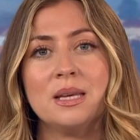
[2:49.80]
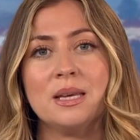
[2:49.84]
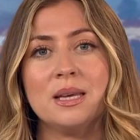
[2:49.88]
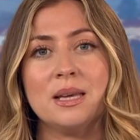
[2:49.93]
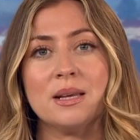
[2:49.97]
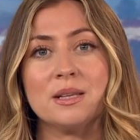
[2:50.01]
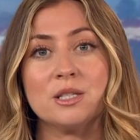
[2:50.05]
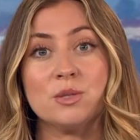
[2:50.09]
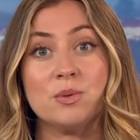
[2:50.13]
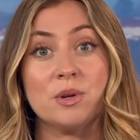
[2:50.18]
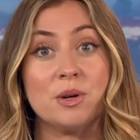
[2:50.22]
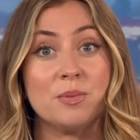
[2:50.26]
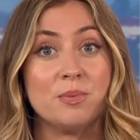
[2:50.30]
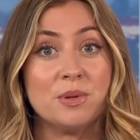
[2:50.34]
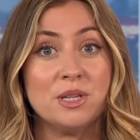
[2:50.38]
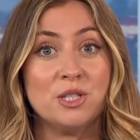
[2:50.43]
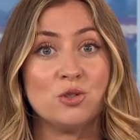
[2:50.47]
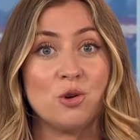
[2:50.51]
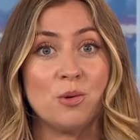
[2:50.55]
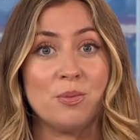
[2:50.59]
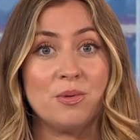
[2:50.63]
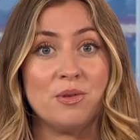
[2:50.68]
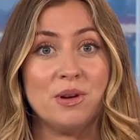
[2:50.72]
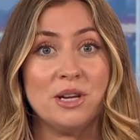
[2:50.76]
Elsewhere, a
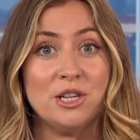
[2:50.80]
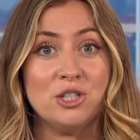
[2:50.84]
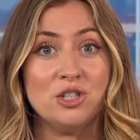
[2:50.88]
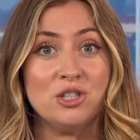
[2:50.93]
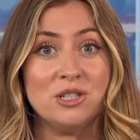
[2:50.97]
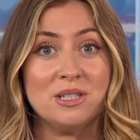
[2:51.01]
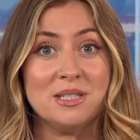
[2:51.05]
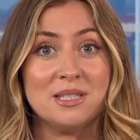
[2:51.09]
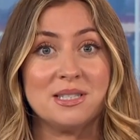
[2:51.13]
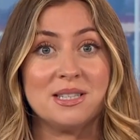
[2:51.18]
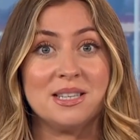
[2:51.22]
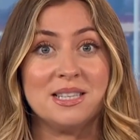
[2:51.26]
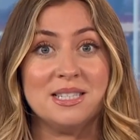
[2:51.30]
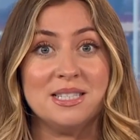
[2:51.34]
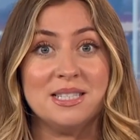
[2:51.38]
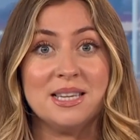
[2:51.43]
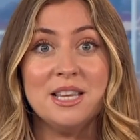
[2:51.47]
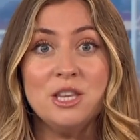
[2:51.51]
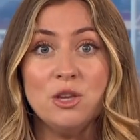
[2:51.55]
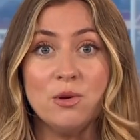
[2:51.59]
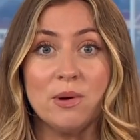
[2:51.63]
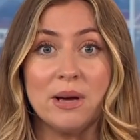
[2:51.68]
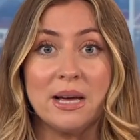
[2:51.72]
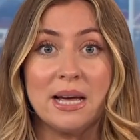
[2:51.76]
police operation is
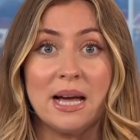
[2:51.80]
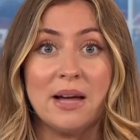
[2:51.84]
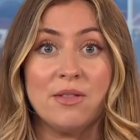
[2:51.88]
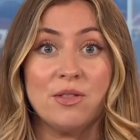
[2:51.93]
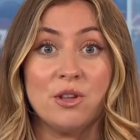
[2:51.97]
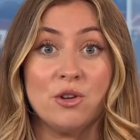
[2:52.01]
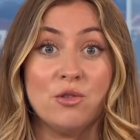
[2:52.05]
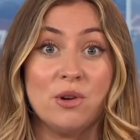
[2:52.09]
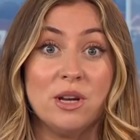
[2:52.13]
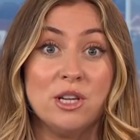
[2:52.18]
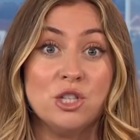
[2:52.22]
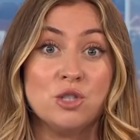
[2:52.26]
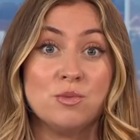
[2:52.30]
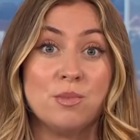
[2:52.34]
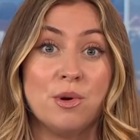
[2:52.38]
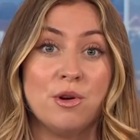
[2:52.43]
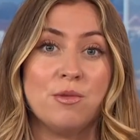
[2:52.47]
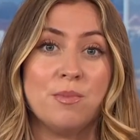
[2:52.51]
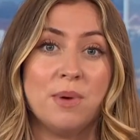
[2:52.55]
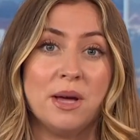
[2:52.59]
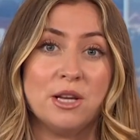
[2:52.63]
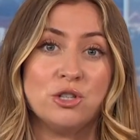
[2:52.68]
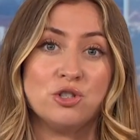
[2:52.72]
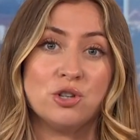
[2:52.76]
continuing at the
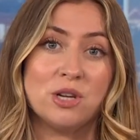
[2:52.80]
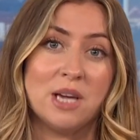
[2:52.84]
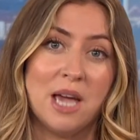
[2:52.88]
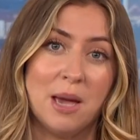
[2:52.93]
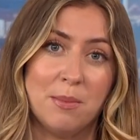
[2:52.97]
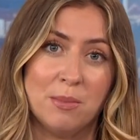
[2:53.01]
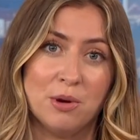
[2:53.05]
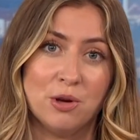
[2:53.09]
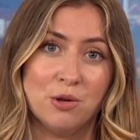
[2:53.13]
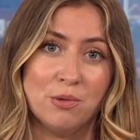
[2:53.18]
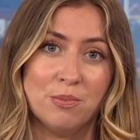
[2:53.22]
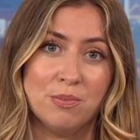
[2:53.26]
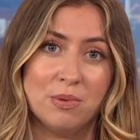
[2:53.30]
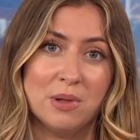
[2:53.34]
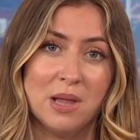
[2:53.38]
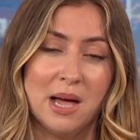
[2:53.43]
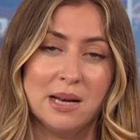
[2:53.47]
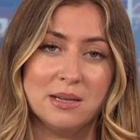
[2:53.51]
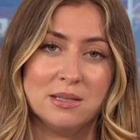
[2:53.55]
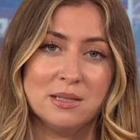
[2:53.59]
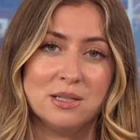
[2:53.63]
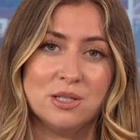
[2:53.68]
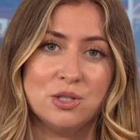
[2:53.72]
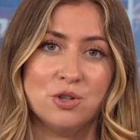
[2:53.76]
Grangemouth petrochemical
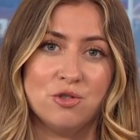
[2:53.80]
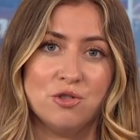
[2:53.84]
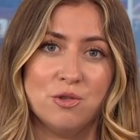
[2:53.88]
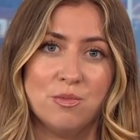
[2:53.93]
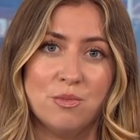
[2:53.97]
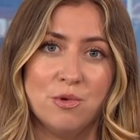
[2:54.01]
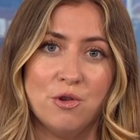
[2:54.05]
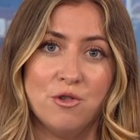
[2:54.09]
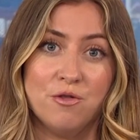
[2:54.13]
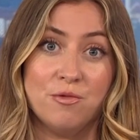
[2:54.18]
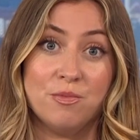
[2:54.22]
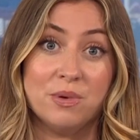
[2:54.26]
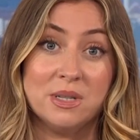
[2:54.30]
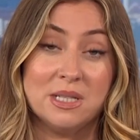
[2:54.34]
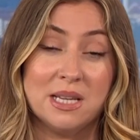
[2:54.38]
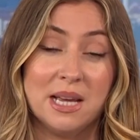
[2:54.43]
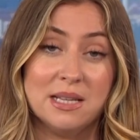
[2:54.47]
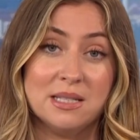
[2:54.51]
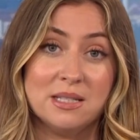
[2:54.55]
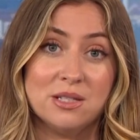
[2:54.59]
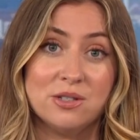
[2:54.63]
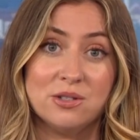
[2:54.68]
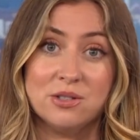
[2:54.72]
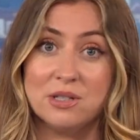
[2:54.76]
plant to remove
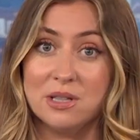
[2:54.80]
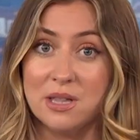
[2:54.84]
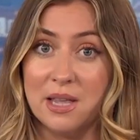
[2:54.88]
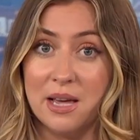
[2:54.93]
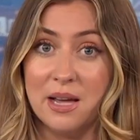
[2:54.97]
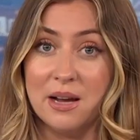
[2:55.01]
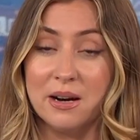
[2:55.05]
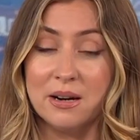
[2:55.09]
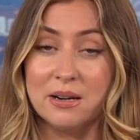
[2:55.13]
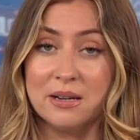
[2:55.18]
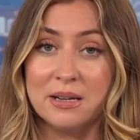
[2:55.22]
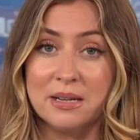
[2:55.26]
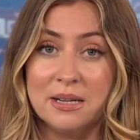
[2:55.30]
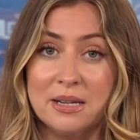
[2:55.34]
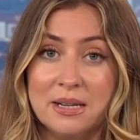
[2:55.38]
protesters there.